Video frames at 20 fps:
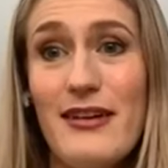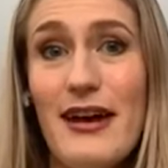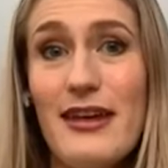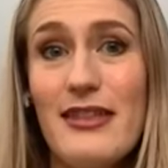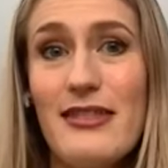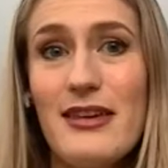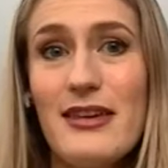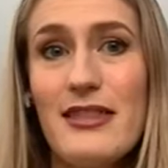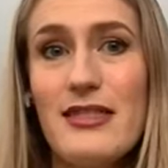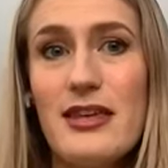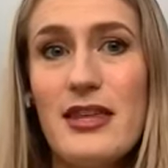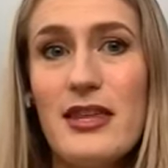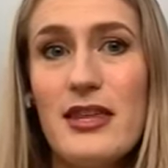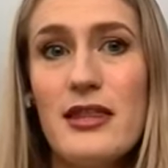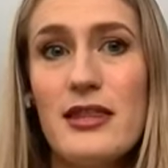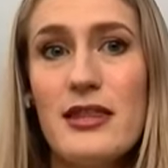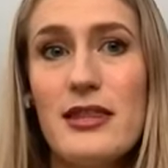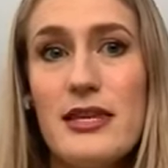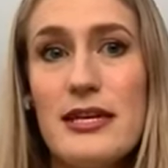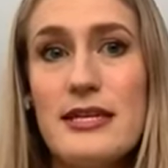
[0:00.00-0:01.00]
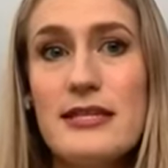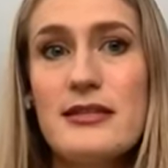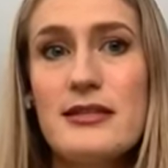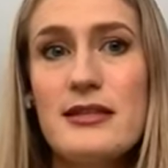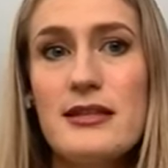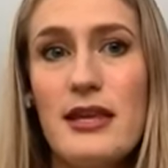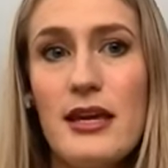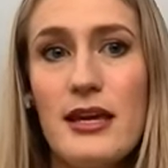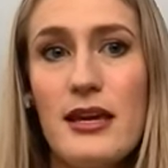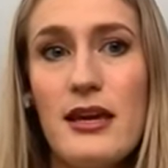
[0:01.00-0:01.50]
I think that
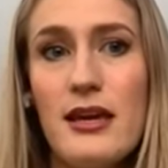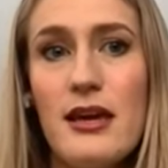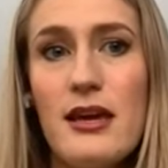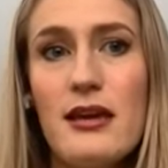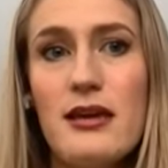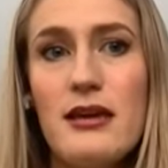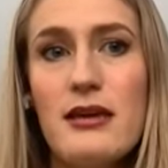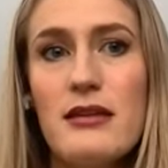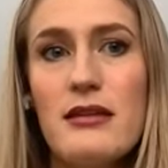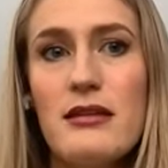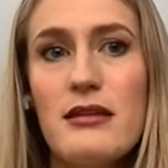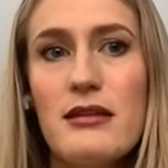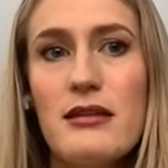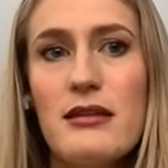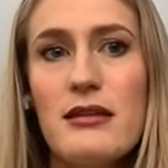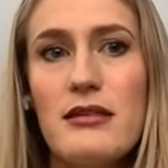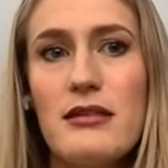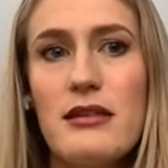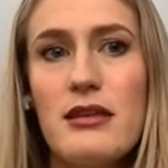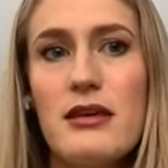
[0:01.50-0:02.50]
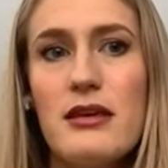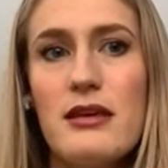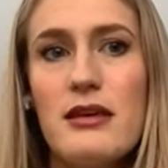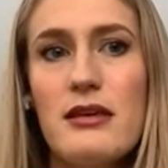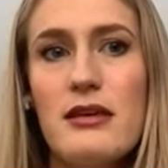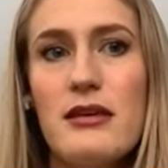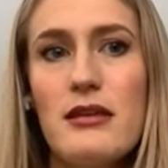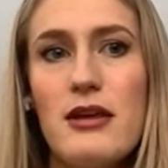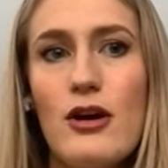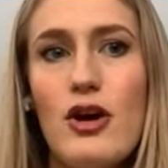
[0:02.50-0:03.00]
this thinking,
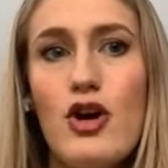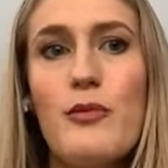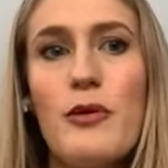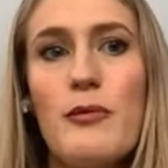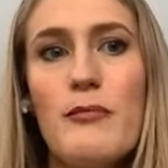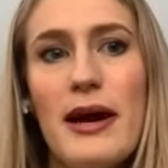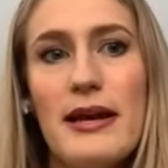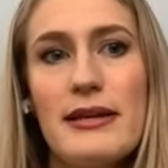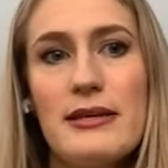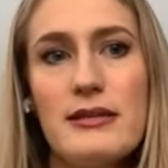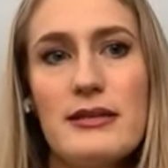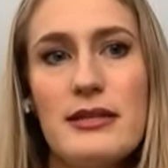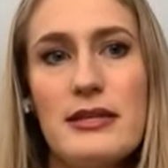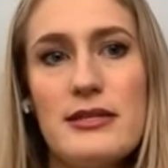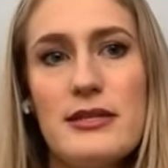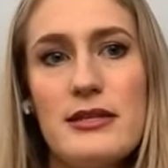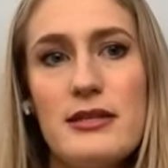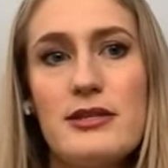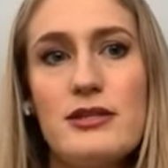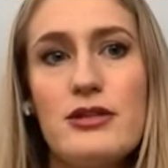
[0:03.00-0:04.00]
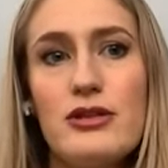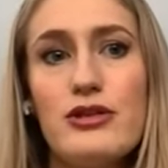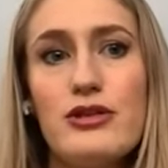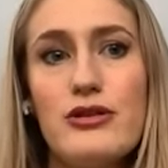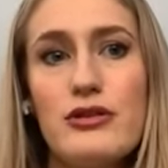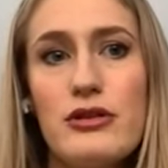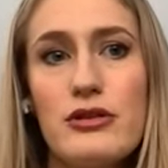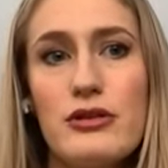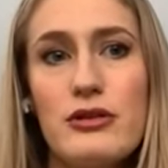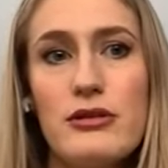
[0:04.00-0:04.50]
the open-mindedness,
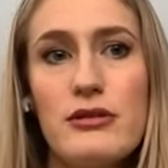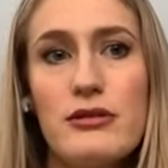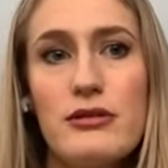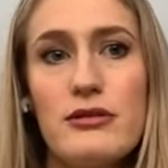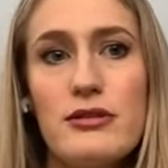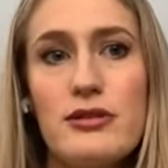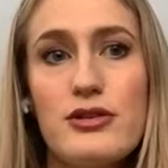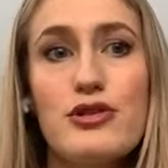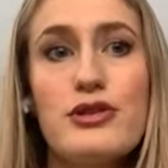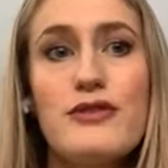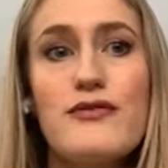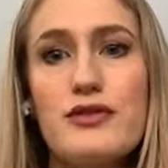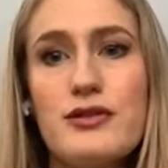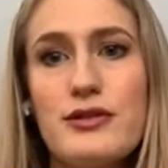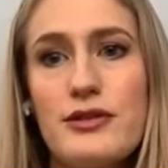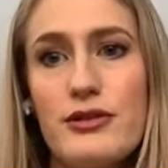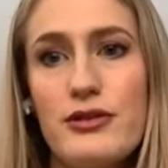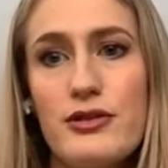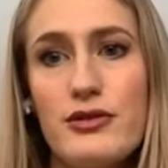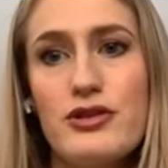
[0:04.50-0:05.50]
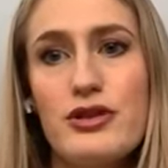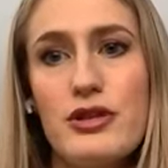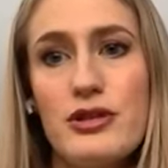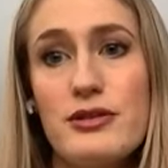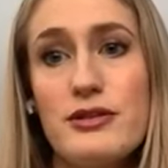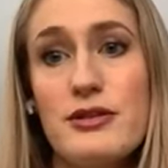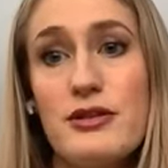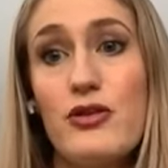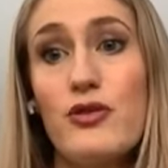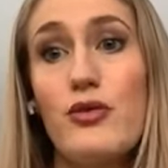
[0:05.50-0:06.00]
the search for
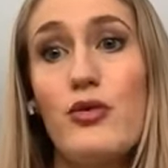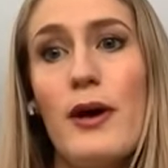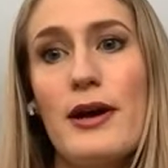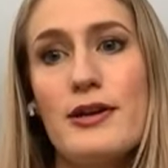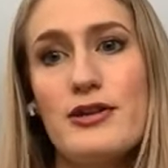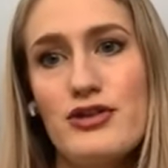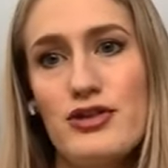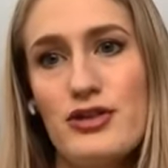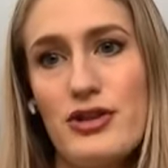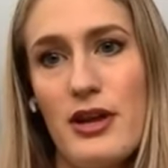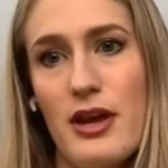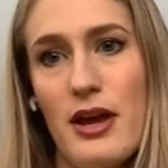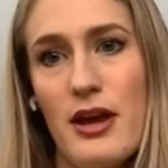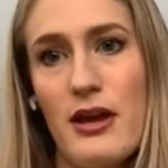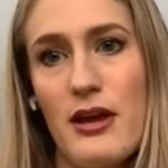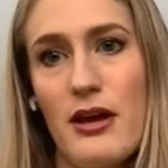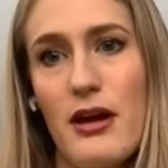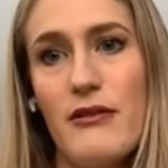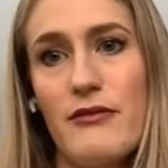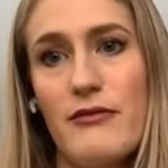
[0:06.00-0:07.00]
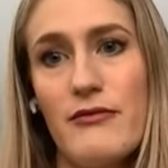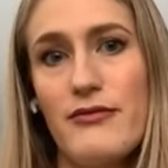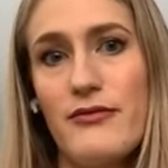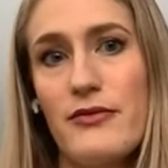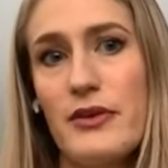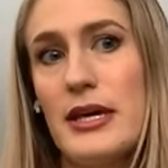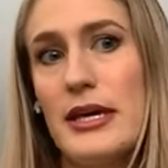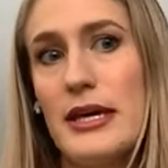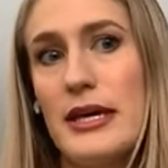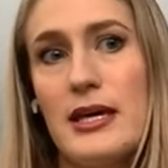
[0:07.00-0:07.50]
solutions, the questioning of,
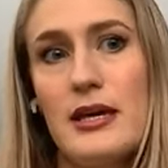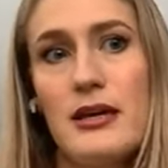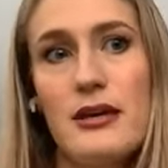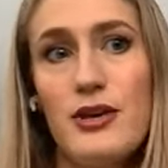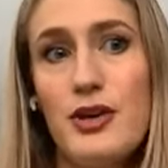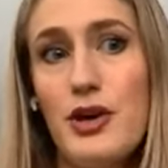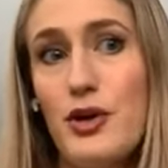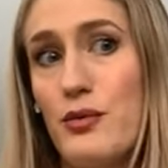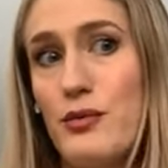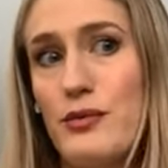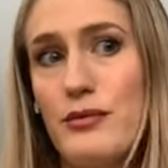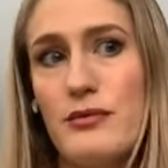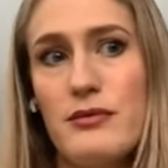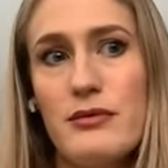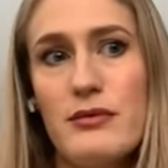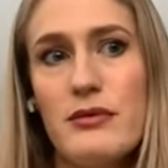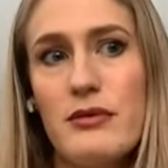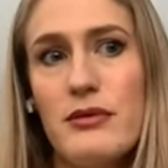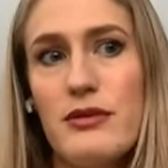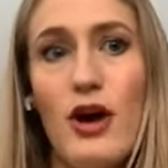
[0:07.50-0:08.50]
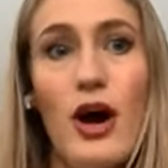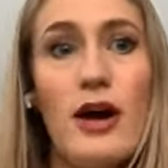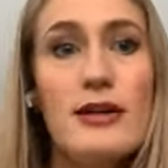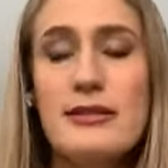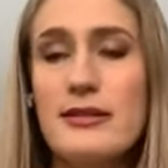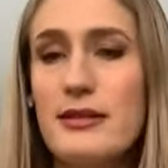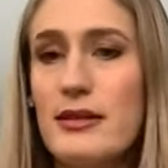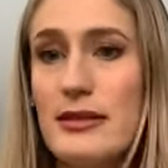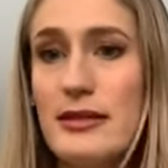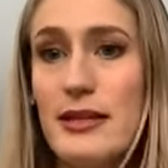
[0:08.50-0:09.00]
you know,
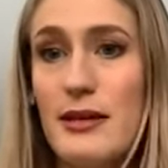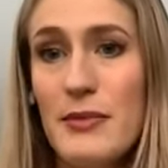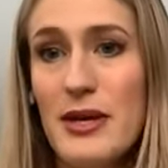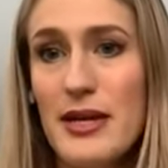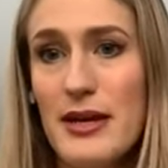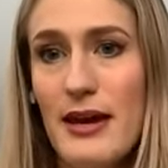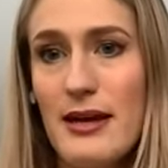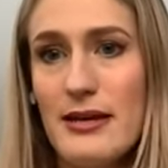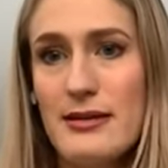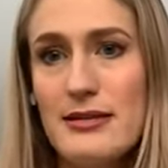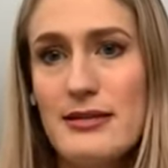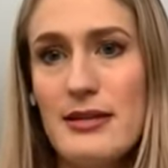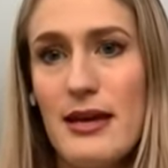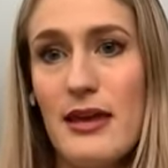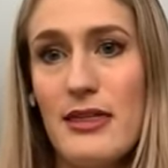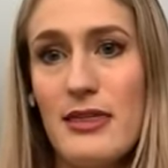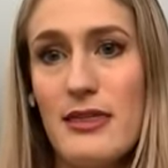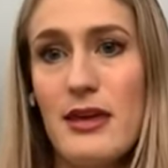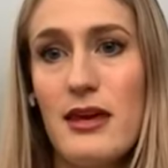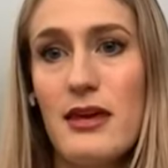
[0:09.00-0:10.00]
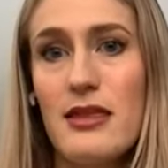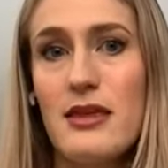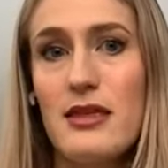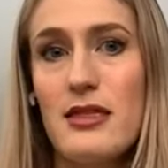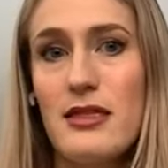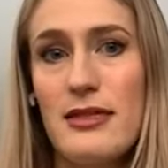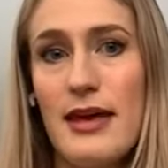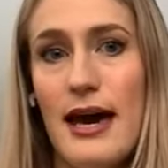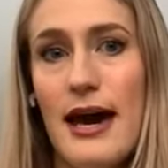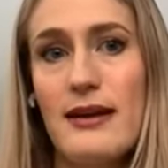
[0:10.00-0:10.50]
thoughts that limit us, I think
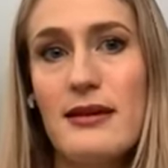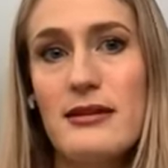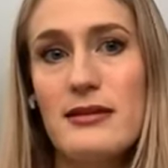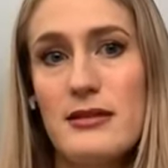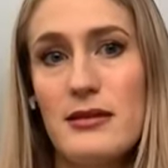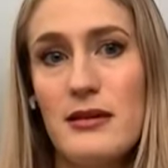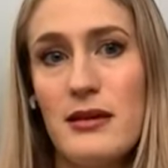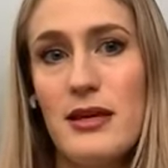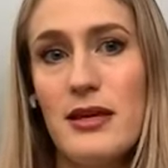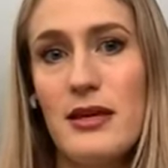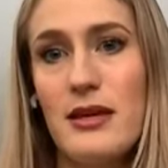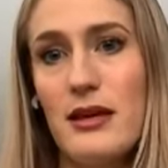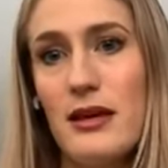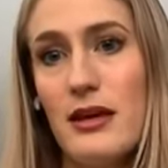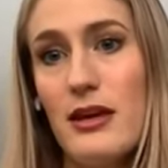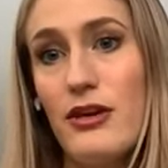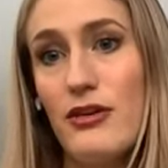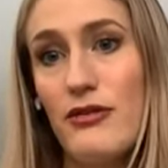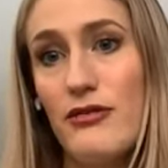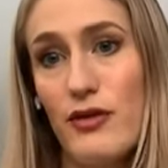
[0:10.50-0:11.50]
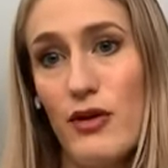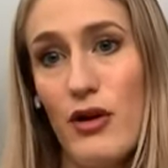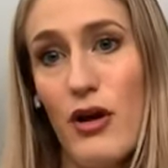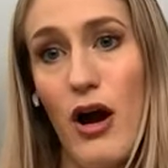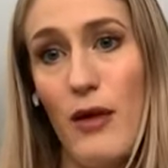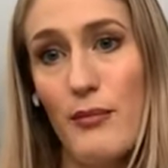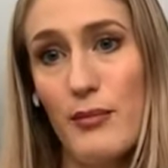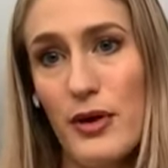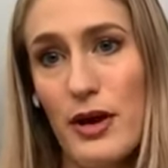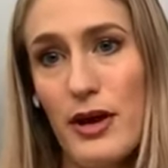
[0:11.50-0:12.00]
that that is the key for
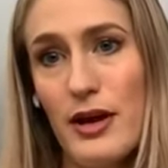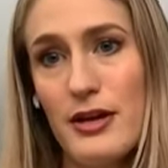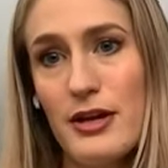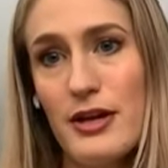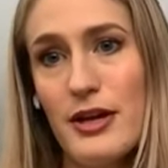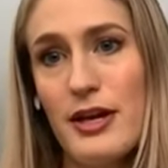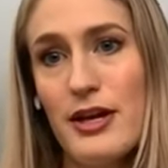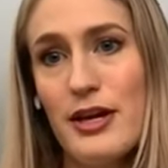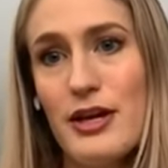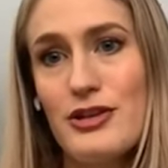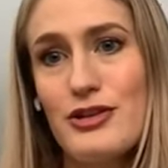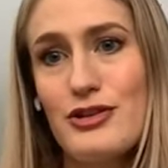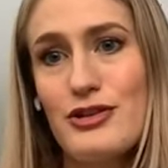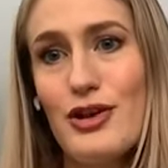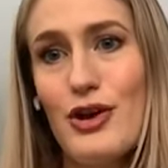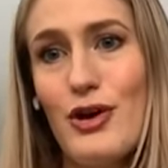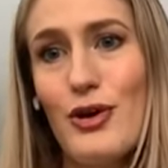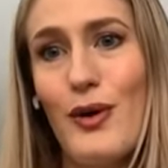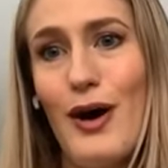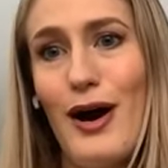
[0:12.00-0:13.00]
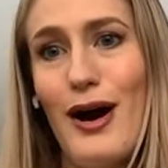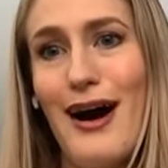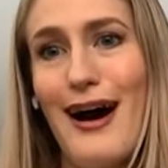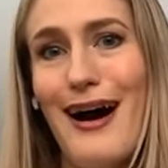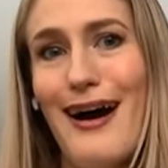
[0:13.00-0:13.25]
opera. So